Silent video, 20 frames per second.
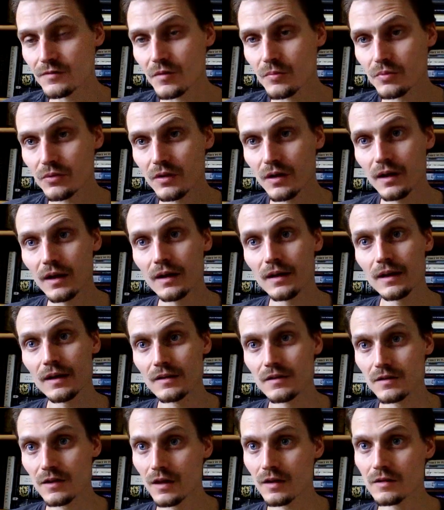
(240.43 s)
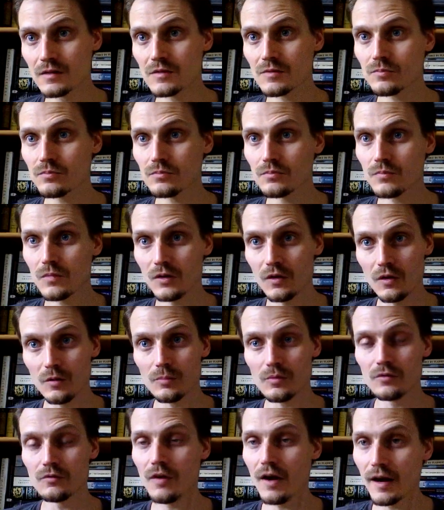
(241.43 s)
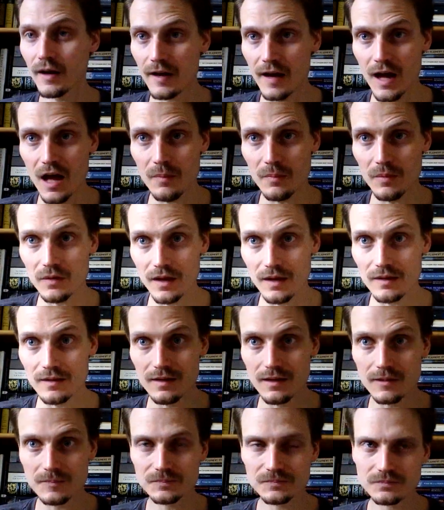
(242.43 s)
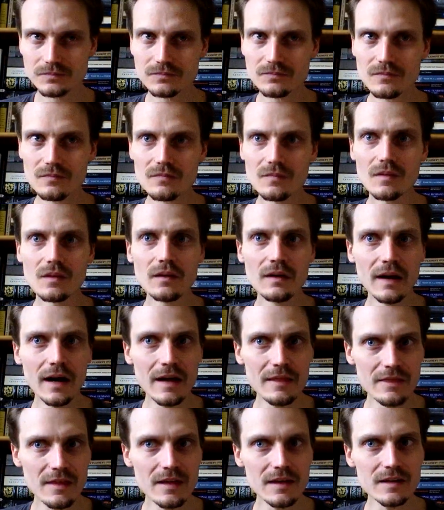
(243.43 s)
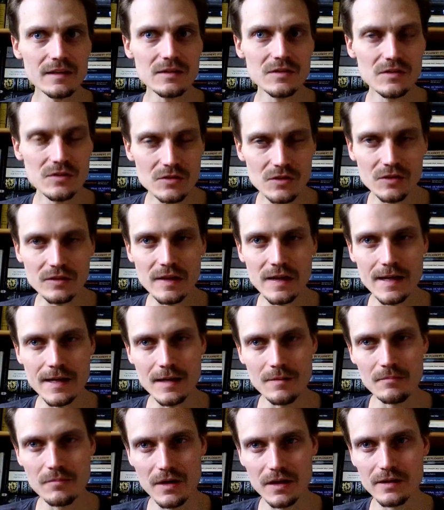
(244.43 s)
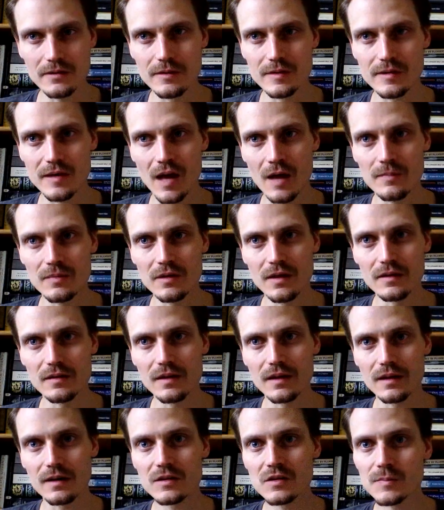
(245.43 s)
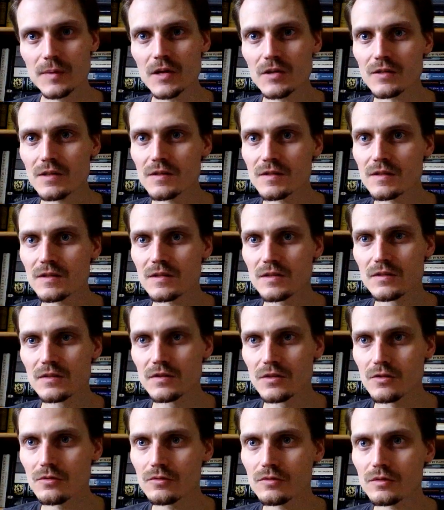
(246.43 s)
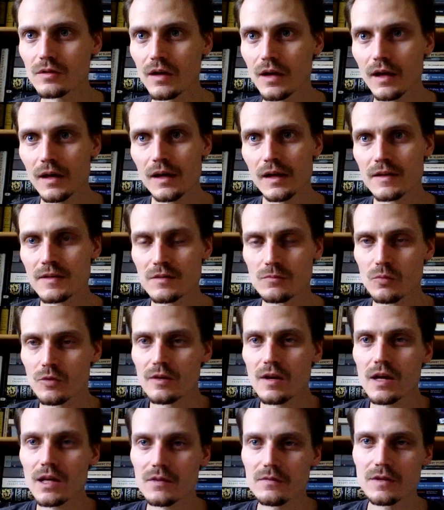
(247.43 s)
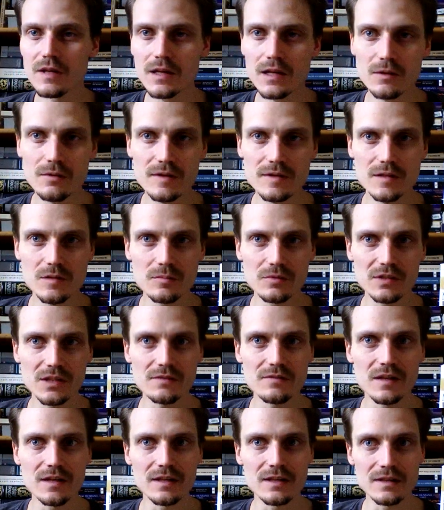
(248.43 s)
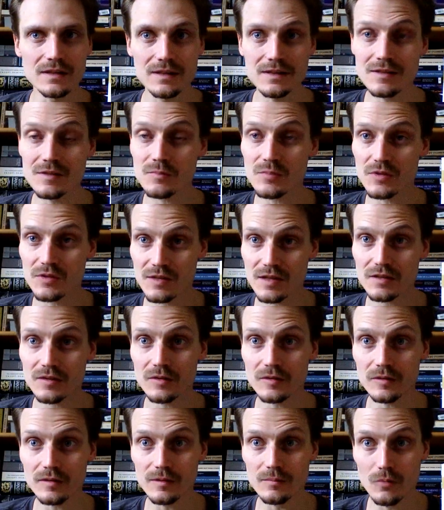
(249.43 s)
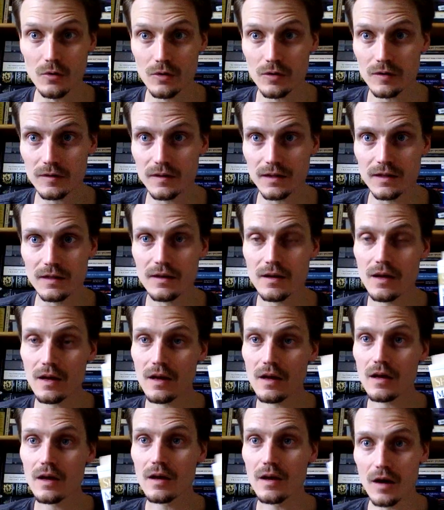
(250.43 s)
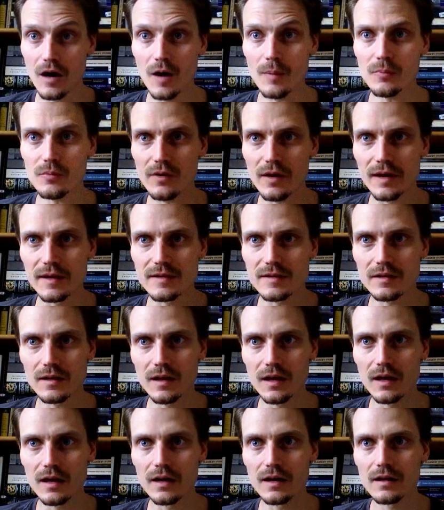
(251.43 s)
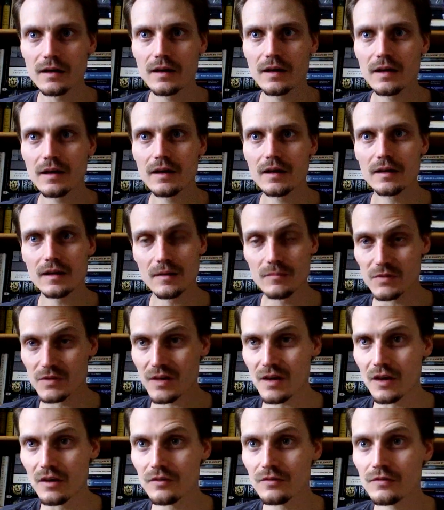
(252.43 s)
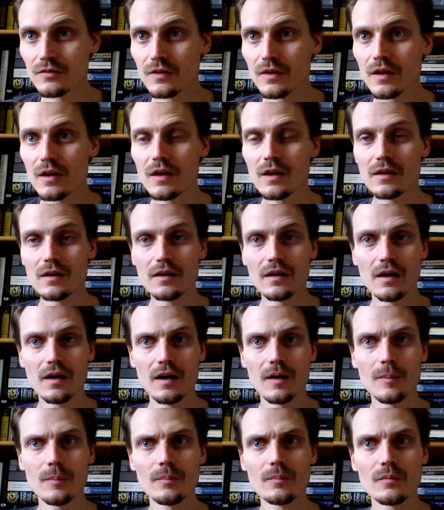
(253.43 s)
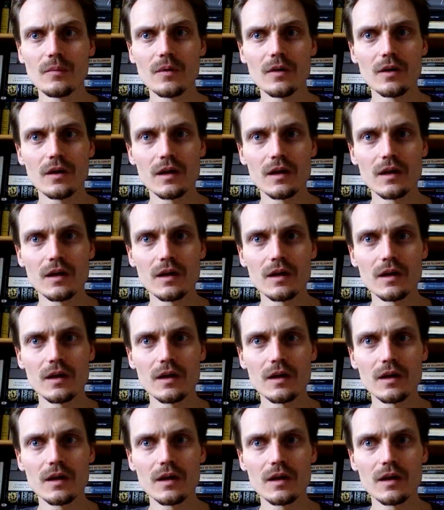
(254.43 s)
of the play and does, provide a happy ending. I think it is certainly an ambiguous happy ending, especially since the Duke we're not given any reason to believe that he is particularly morally upright himself. Um,